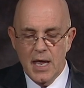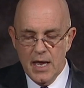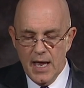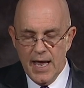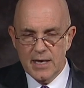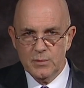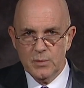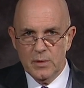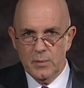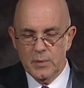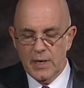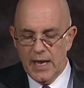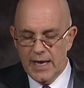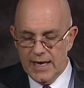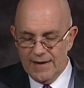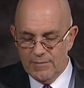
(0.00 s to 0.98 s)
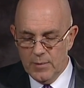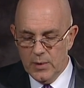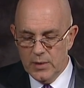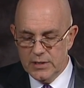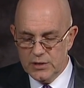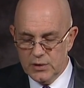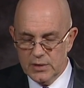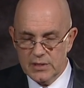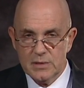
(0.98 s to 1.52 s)
as we would like everyone
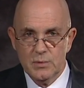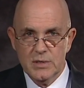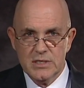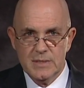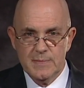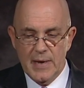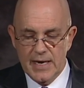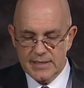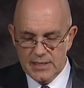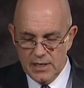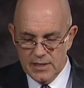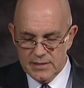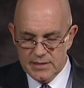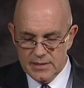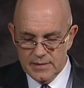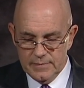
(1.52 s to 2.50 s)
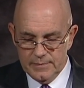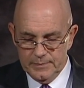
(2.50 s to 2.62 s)
to respect us.